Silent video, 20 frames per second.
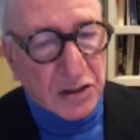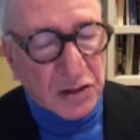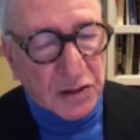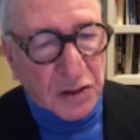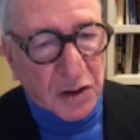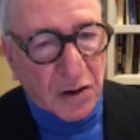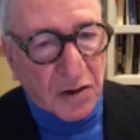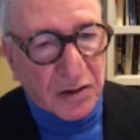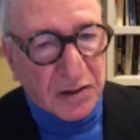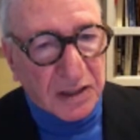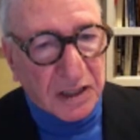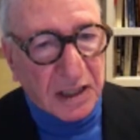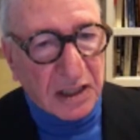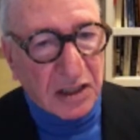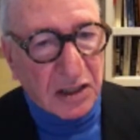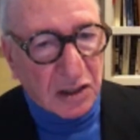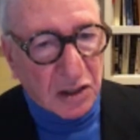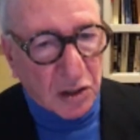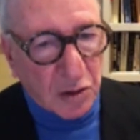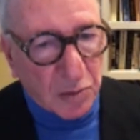
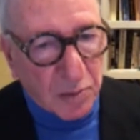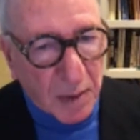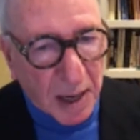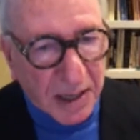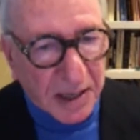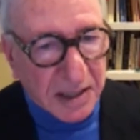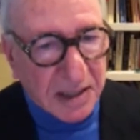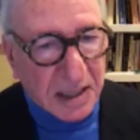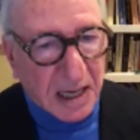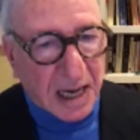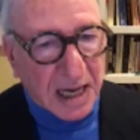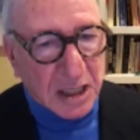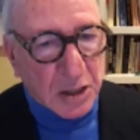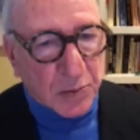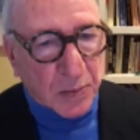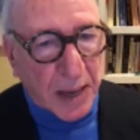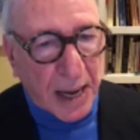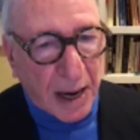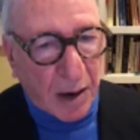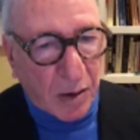authority, you
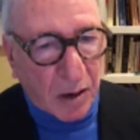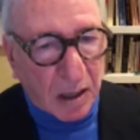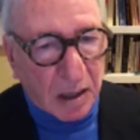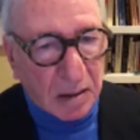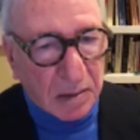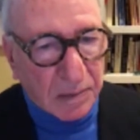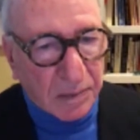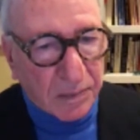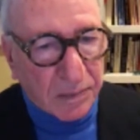monetize power.